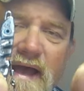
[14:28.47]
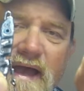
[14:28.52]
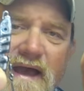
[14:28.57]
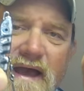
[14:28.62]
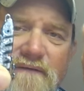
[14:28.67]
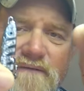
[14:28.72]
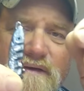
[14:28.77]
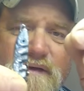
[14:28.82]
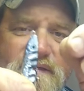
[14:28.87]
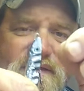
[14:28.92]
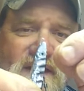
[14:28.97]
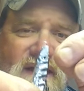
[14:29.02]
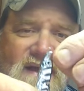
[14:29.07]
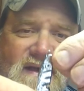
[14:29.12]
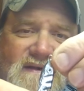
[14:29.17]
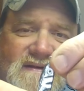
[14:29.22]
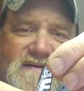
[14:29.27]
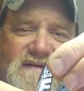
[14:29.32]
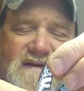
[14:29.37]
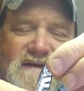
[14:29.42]
Everything
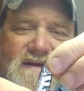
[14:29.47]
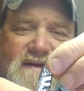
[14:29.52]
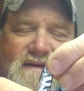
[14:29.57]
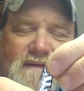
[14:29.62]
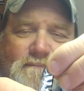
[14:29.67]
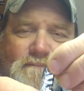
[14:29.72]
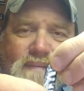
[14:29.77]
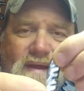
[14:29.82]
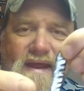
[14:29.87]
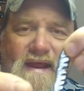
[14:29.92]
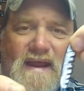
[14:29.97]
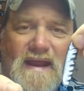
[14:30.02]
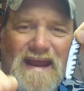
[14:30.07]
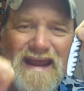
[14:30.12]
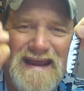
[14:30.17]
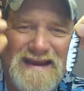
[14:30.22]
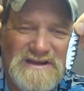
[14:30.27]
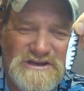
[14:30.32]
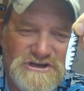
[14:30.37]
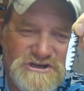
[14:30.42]
is to be
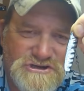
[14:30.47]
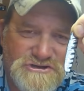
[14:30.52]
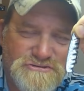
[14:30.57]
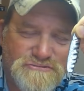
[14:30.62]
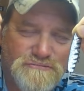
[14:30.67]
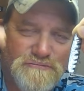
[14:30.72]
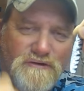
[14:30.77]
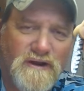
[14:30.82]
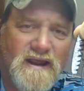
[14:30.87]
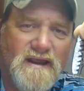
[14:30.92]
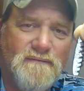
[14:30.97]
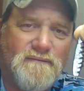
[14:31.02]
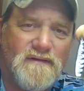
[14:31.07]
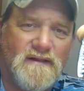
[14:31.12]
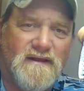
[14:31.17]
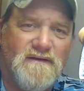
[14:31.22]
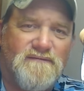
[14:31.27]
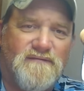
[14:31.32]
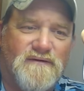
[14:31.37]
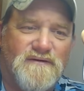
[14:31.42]

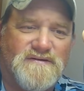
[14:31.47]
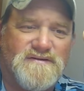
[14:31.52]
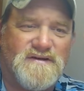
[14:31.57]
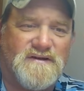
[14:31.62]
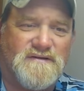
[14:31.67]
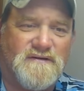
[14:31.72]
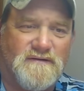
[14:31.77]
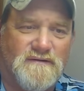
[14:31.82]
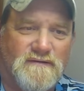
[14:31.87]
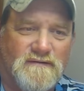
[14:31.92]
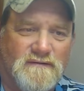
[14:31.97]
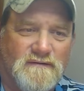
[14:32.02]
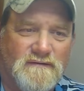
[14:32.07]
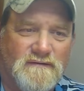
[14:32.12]
extremely versatile.